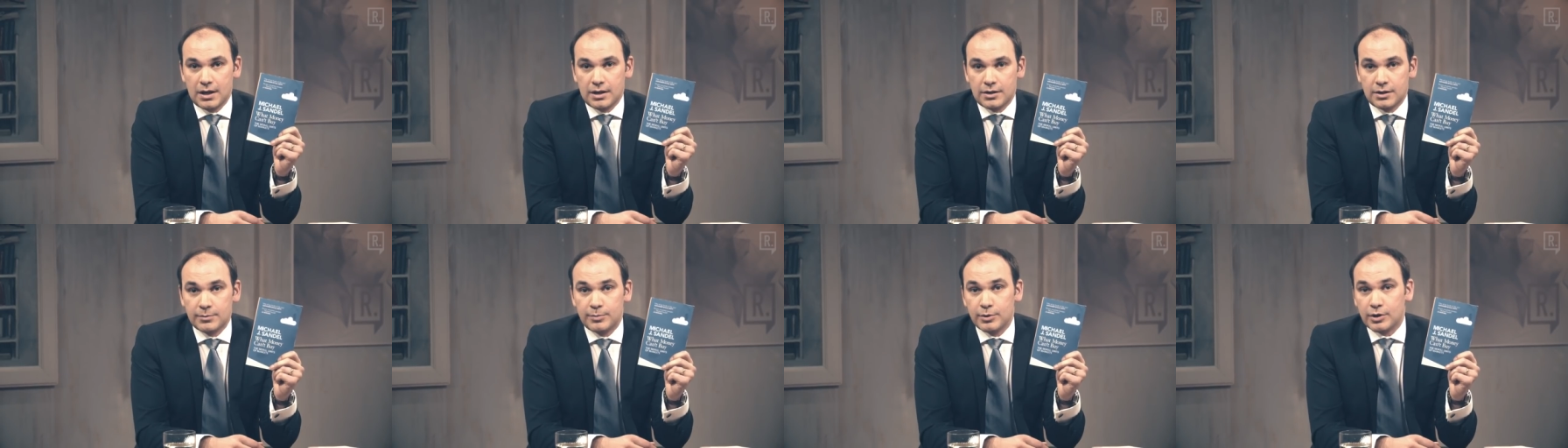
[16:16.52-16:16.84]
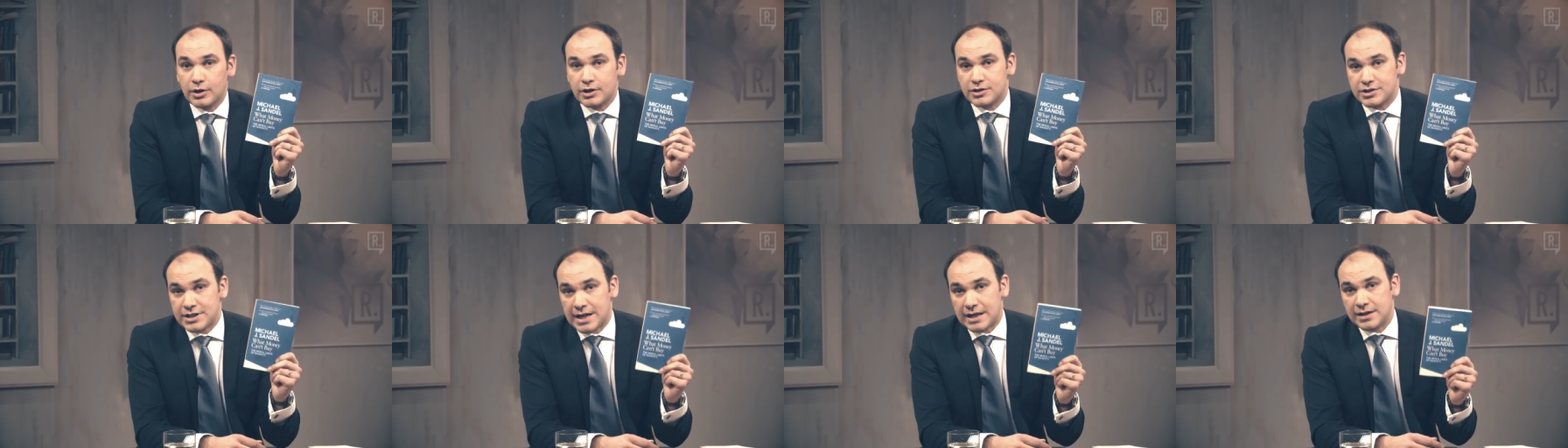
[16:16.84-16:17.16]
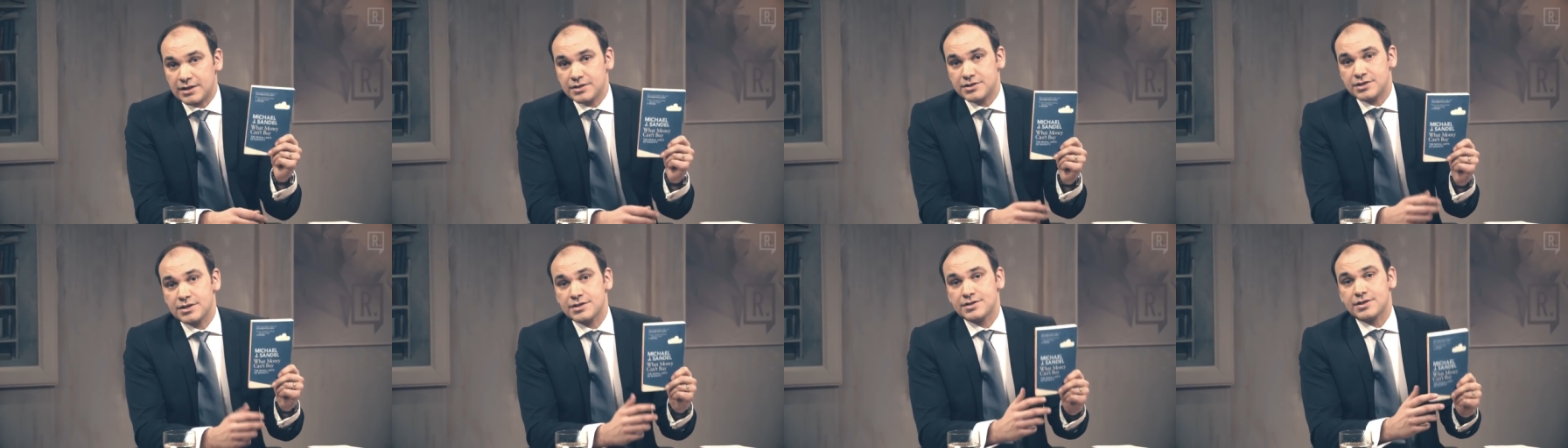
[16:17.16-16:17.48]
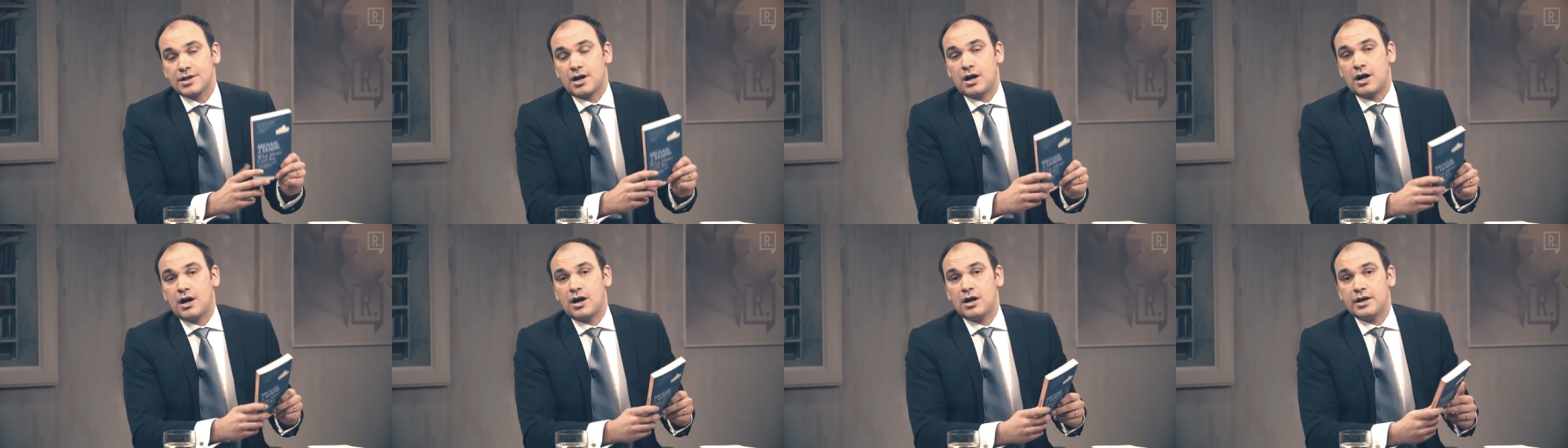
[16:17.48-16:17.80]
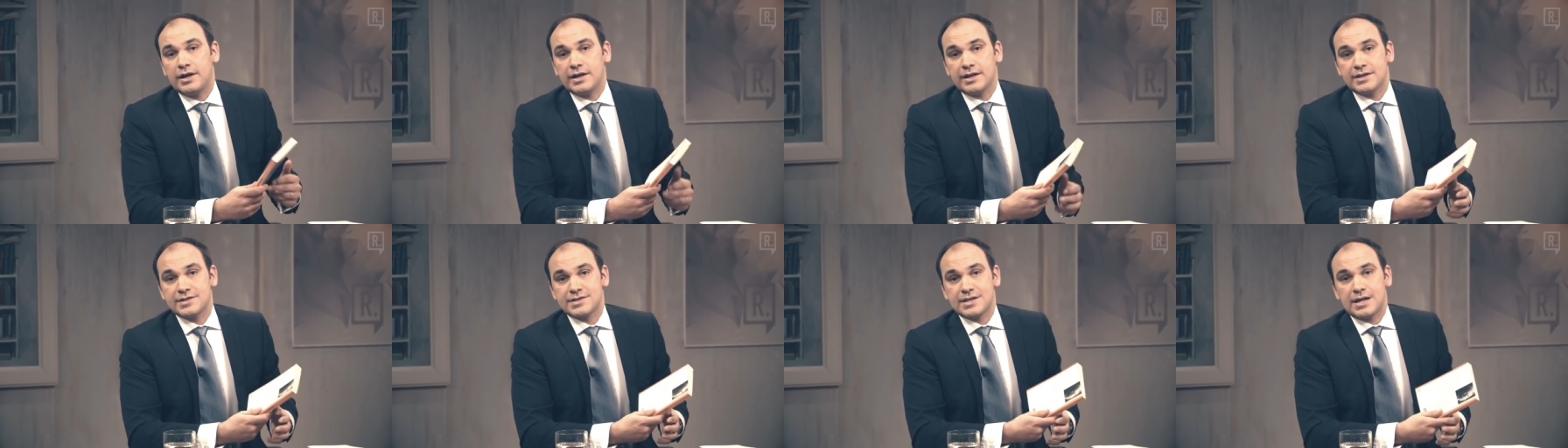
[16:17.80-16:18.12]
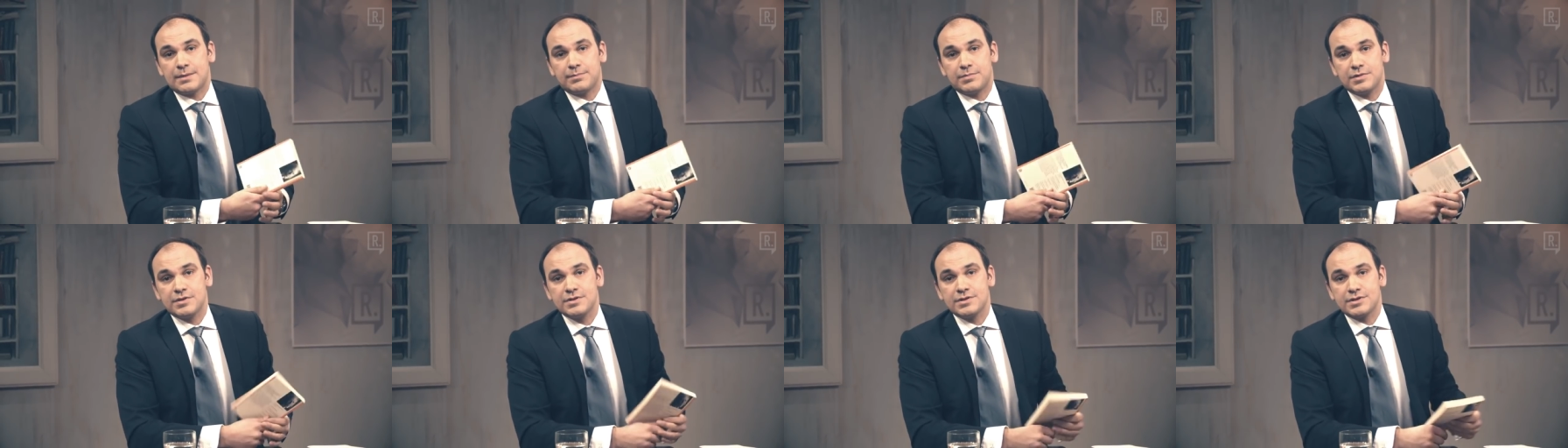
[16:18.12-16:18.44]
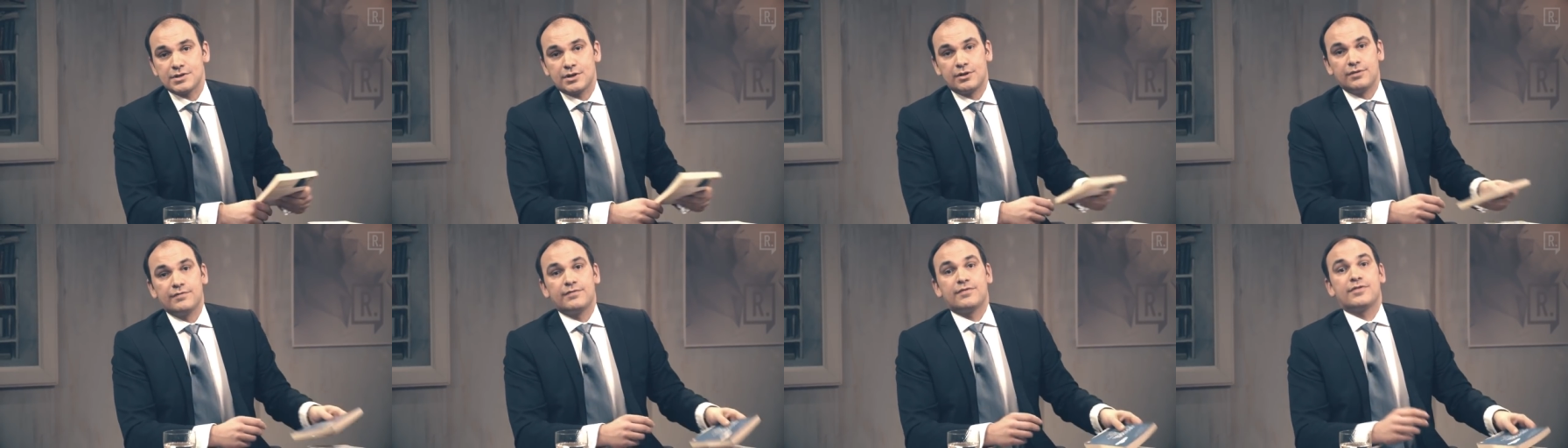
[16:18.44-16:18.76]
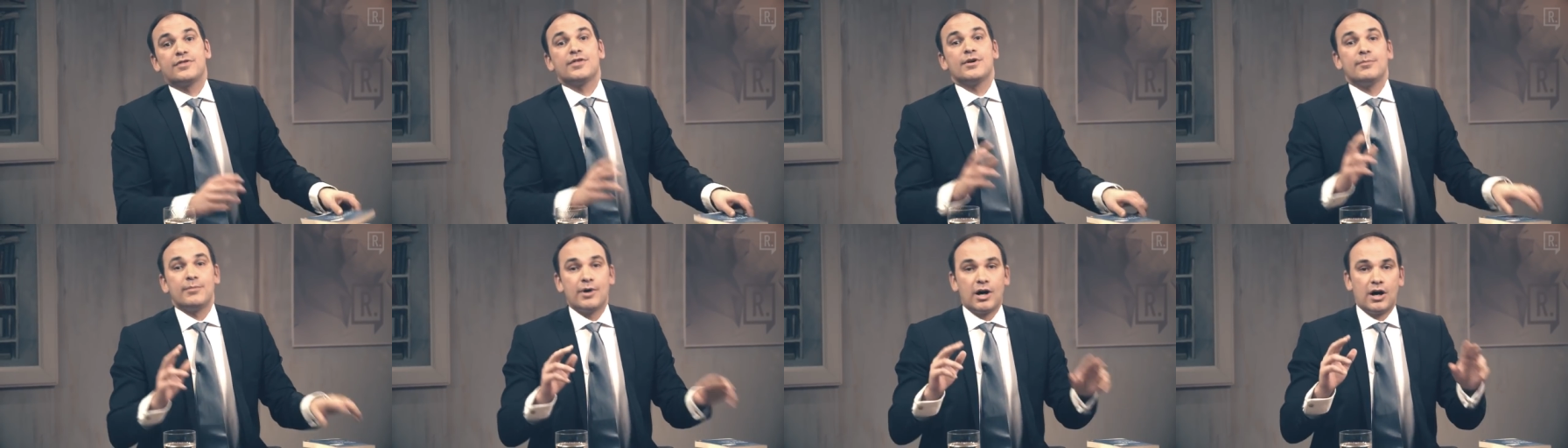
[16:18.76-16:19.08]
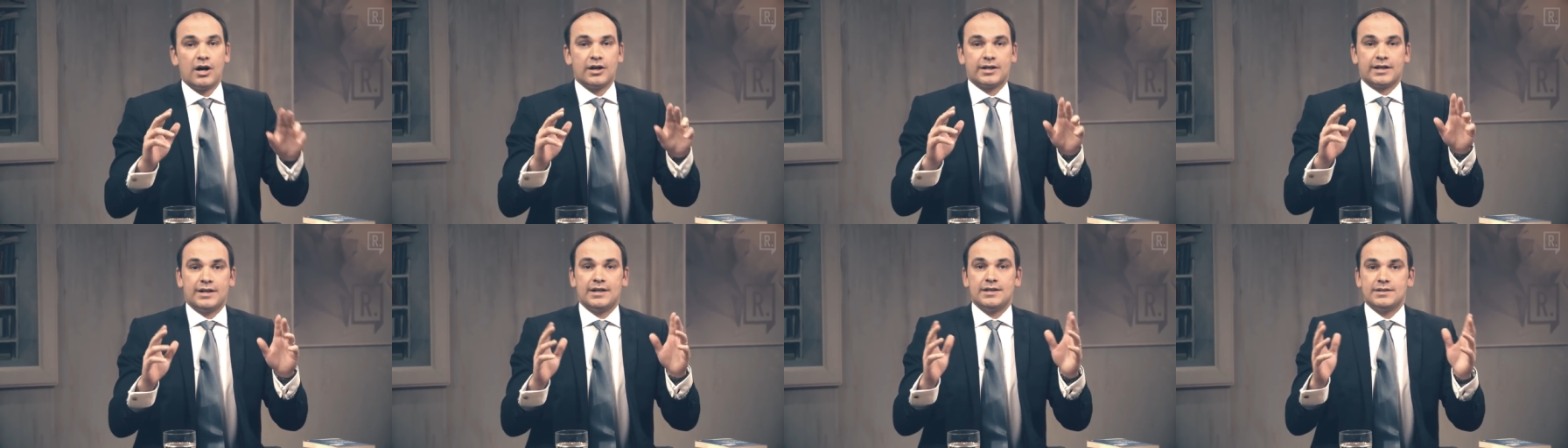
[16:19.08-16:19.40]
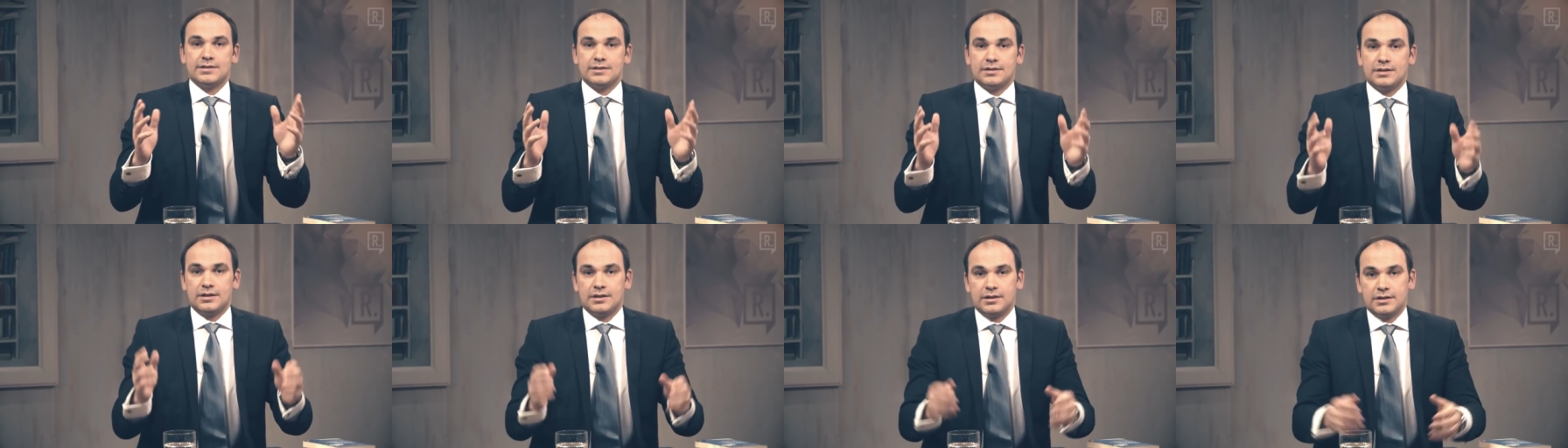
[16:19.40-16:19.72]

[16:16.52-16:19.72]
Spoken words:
The book challenges our acceptance of the market